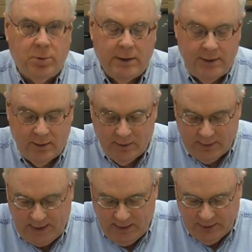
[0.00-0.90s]

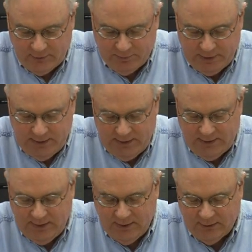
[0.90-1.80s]
player Alex
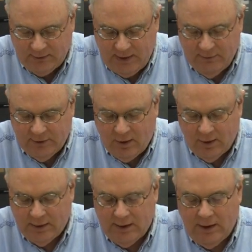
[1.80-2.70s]
Benitez gave it
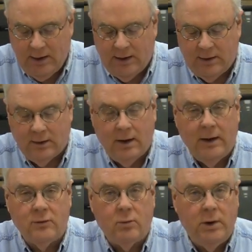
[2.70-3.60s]
all he had at
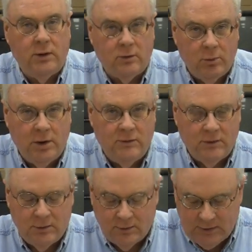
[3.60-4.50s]
last week's
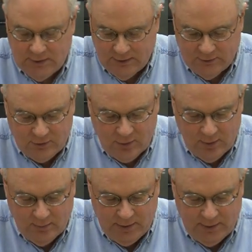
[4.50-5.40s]
regional tennis
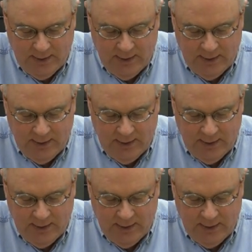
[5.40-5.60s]
tournament.